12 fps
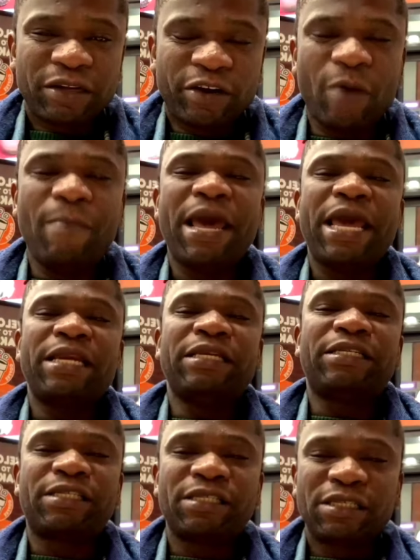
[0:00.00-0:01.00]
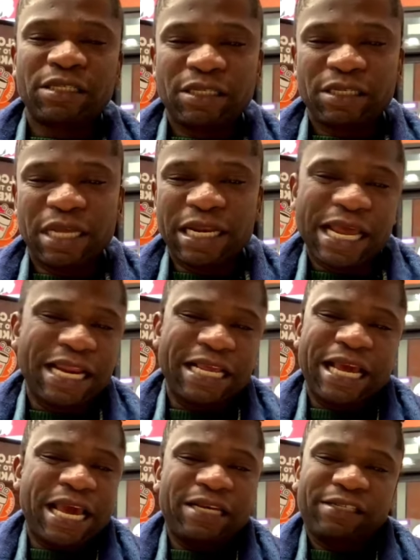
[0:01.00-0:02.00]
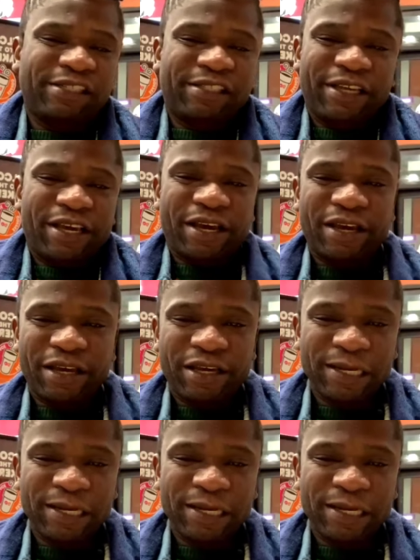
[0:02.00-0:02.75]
Comment. And then it ends there.